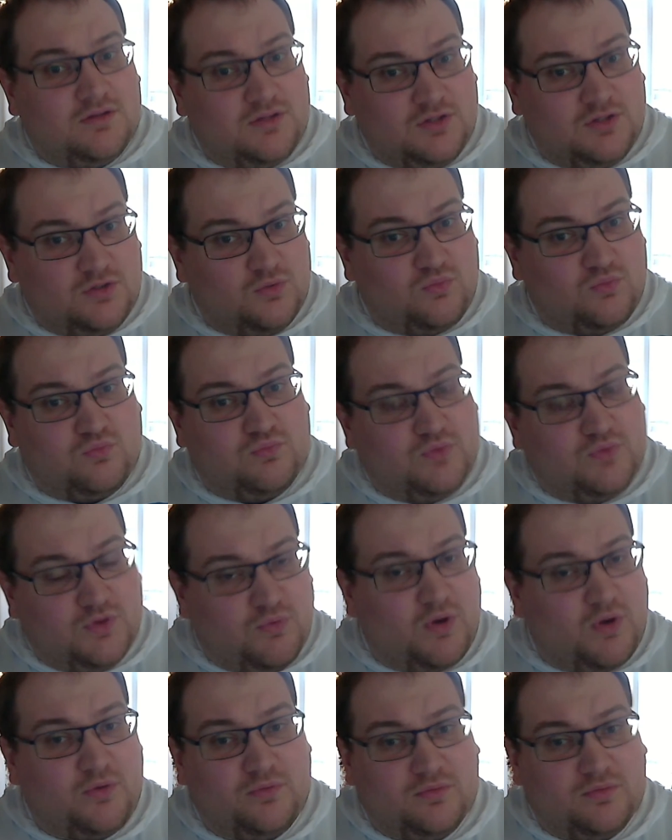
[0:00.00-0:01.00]
You
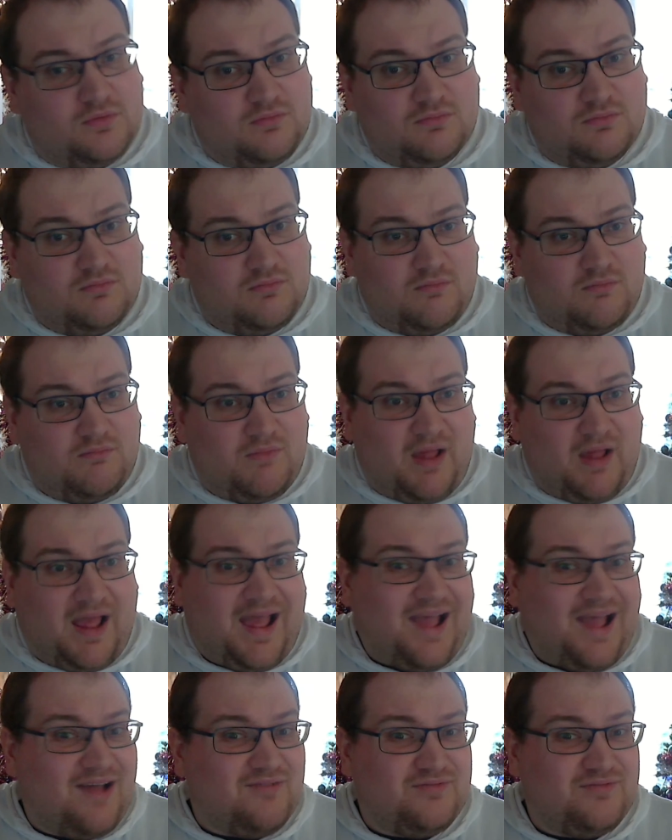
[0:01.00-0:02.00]
won't
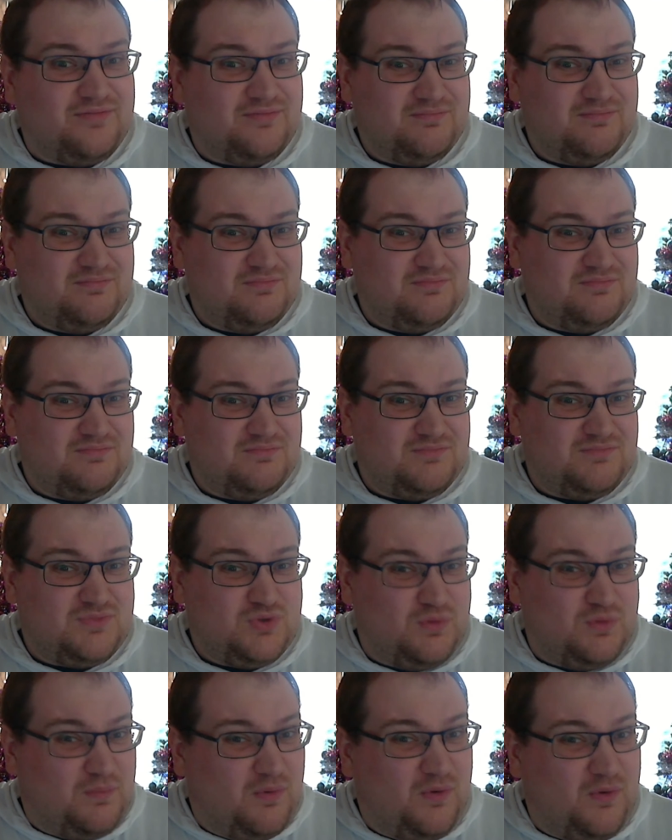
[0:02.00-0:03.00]
have
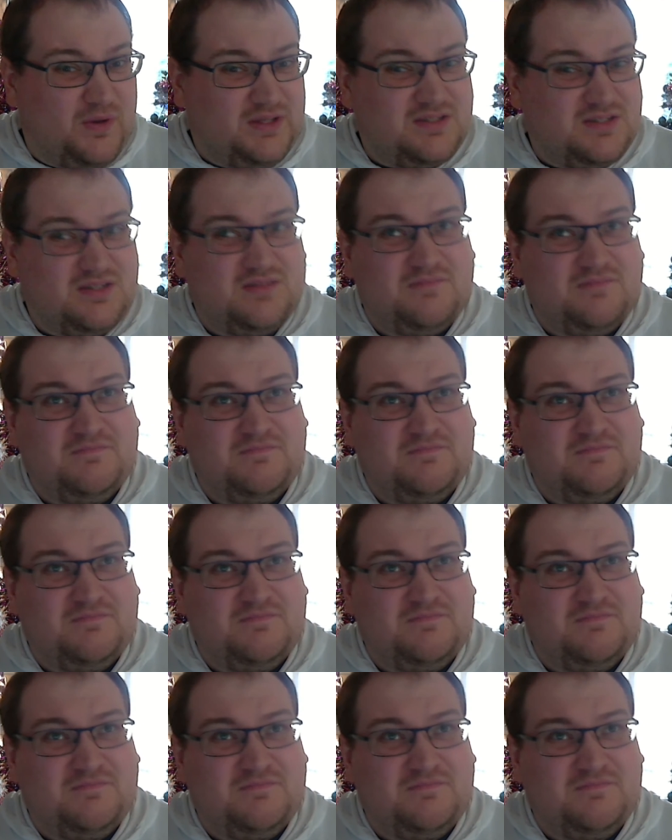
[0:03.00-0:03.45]
to a point